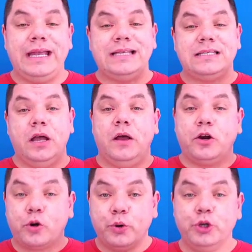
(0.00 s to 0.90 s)
It's
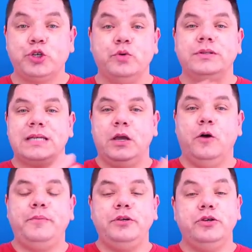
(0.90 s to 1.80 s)
crucial to
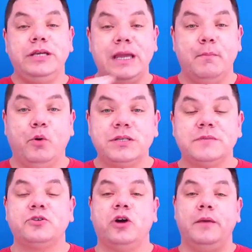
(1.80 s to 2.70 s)
helping you get more
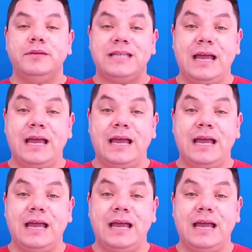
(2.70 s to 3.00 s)
subscribers